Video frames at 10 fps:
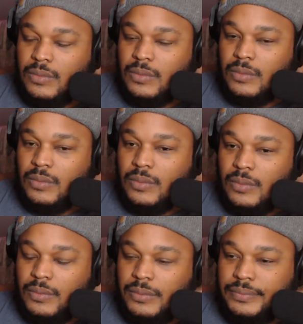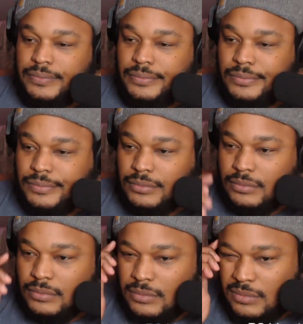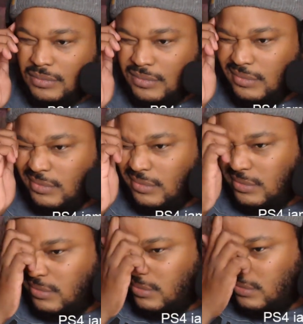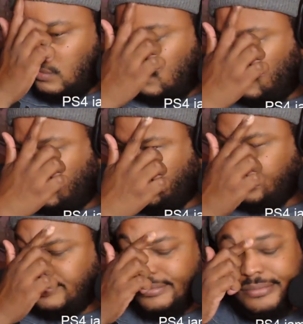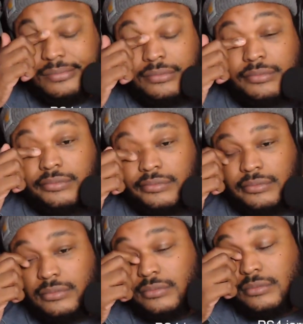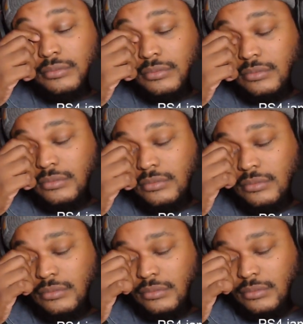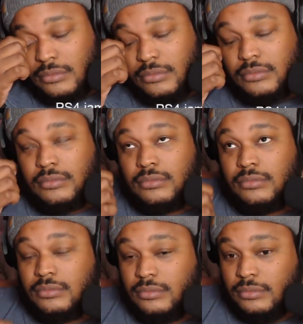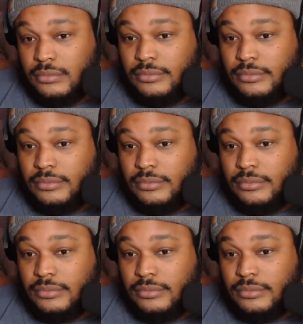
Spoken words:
(not speaking)